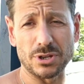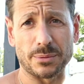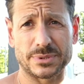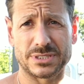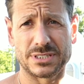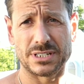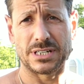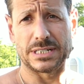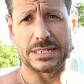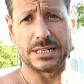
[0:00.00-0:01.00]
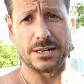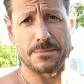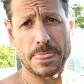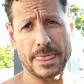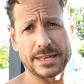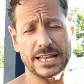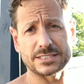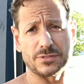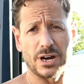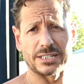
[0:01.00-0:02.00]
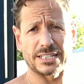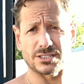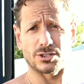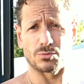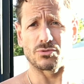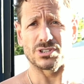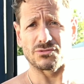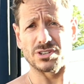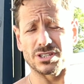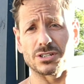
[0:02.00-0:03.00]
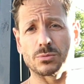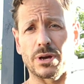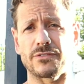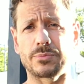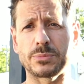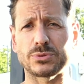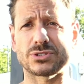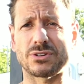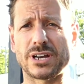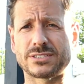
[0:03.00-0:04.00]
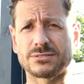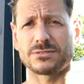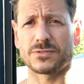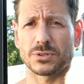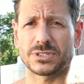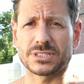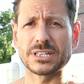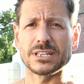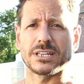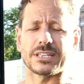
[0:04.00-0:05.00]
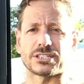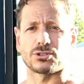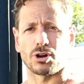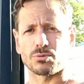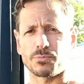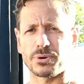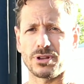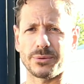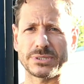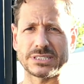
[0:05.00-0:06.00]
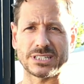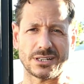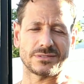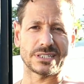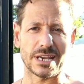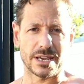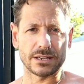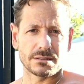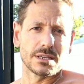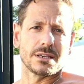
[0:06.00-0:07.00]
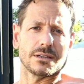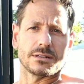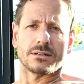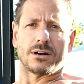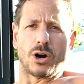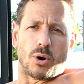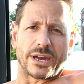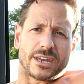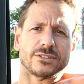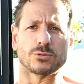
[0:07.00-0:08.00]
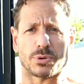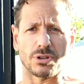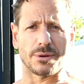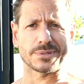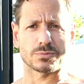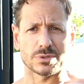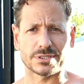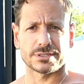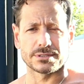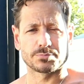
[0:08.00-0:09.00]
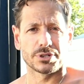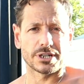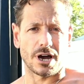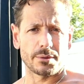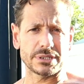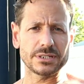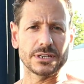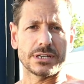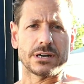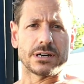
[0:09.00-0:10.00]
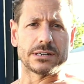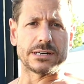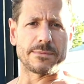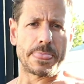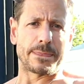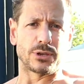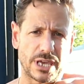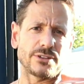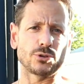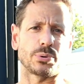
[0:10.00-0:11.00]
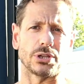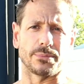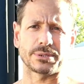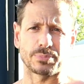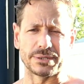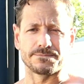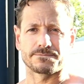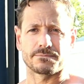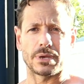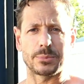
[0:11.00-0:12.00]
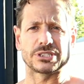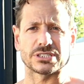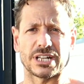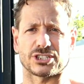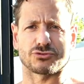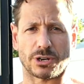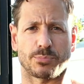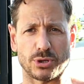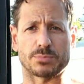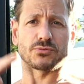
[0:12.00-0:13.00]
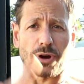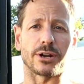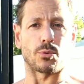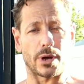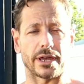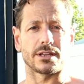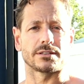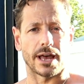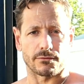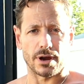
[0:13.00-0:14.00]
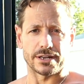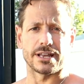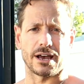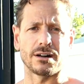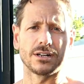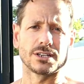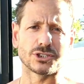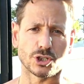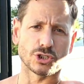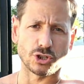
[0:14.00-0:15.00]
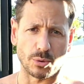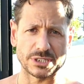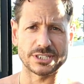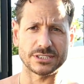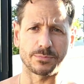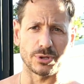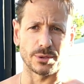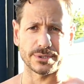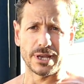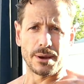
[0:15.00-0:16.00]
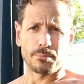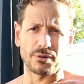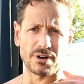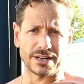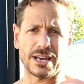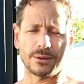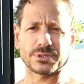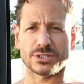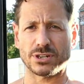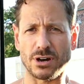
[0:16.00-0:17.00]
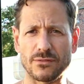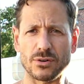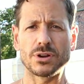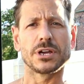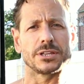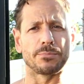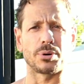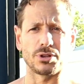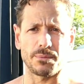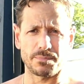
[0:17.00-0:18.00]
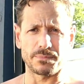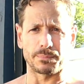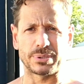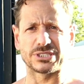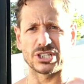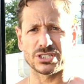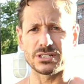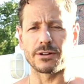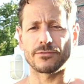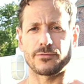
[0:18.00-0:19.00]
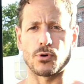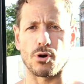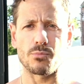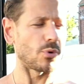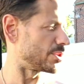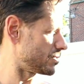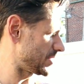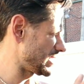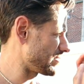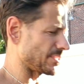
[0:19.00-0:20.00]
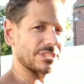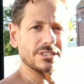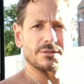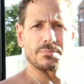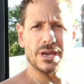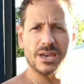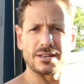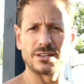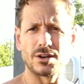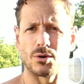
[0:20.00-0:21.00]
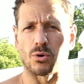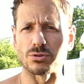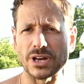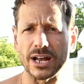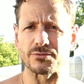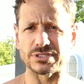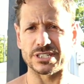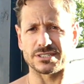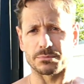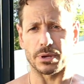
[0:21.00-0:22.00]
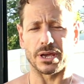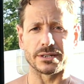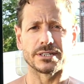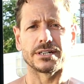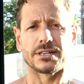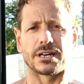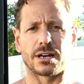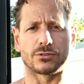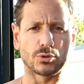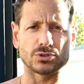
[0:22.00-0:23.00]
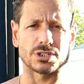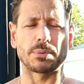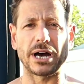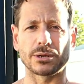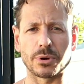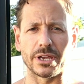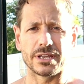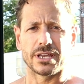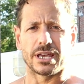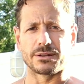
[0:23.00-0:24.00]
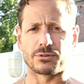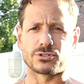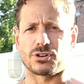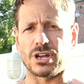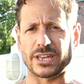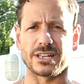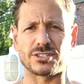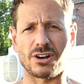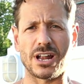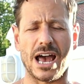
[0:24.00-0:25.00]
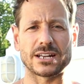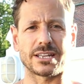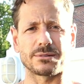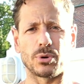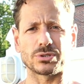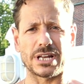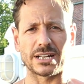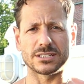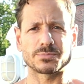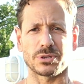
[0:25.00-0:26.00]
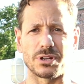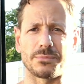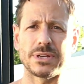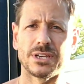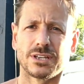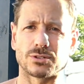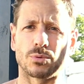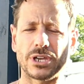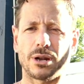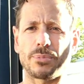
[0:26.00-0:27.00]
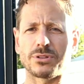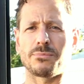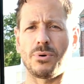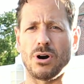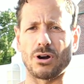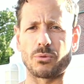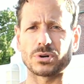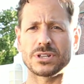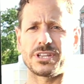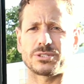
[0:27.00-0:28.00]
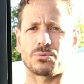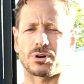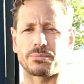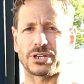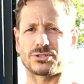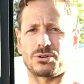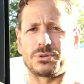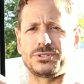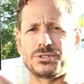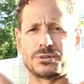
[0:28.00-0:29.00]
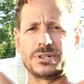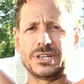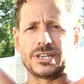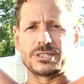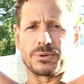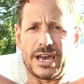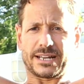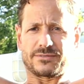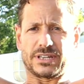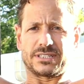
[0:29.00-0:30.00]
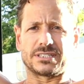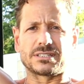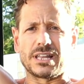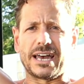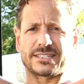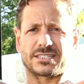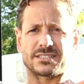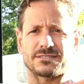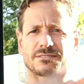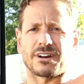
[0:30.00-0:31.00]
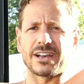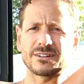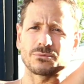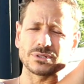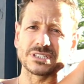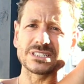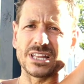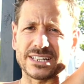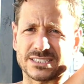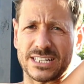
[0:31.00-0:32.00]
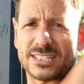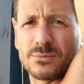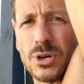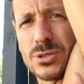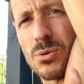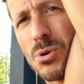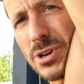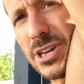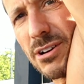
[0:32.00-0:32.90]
pull-ups, and that's fine. That's a really good way for people trying to first get started with pull-ups, instead of saying, oh, I can't do pull-ups, which is pretty common. You can do pull-ups, but maybe just not strict pull-ups right away, not right now. So you can start with assisted pull-ups. But right now I'm just going to cover the pull-up position and form, whether it's in a resistant band or not in a resistant band, and doing just body weight, and again, try how to get the most out of this pull-up. So we get up on the bar, one of the things we want to make sure we do is we activate these lats, right? And what these lats, because that's the muscle working